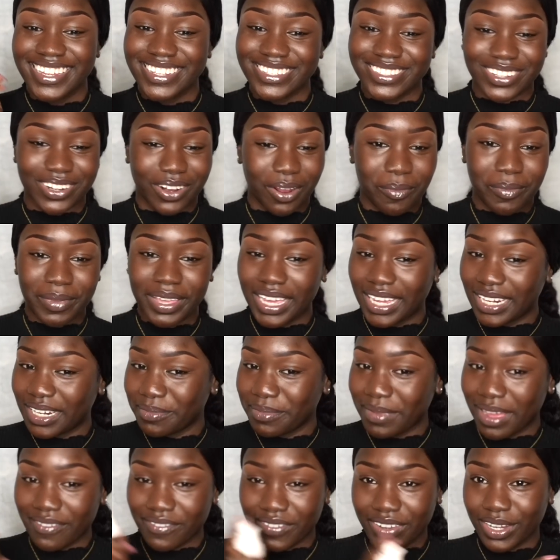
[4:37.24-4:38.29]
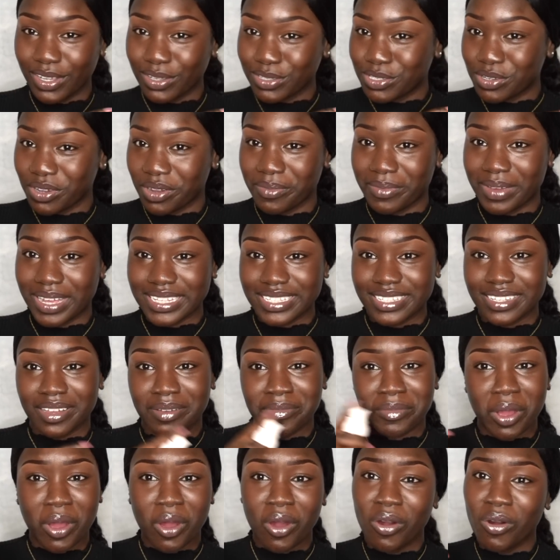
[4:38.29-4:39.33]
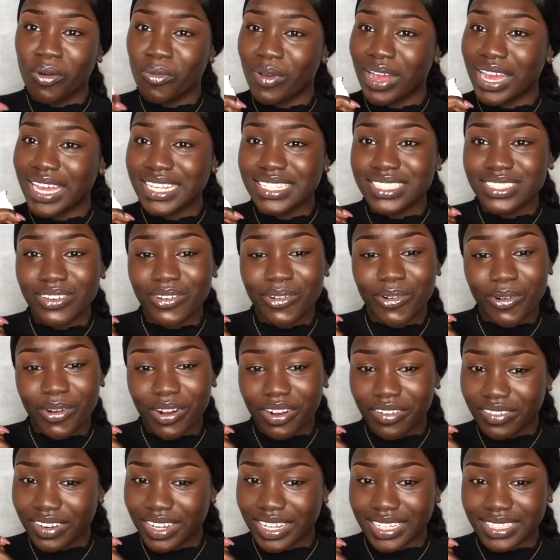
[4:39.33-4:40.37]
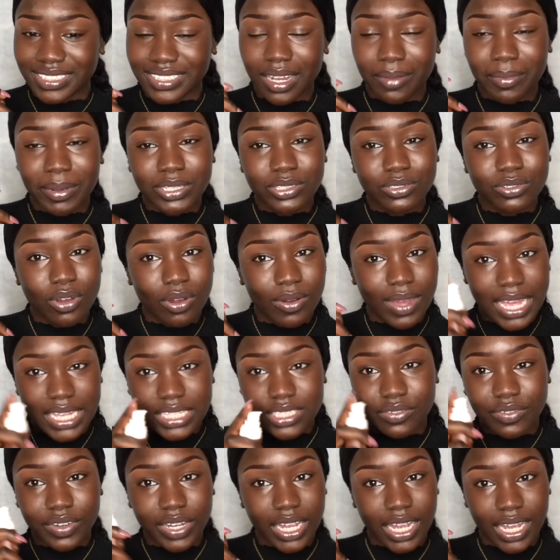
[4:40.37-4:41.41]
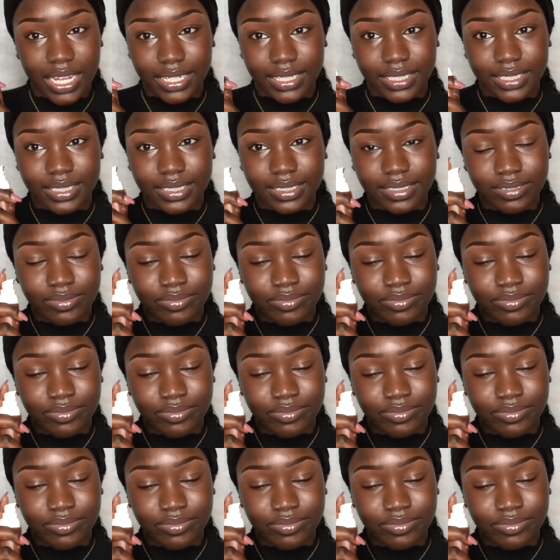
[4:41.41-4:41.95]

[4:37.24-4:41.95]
So don't be under my video talking about some, oh, why is it orange? How about you go ask Rihanna?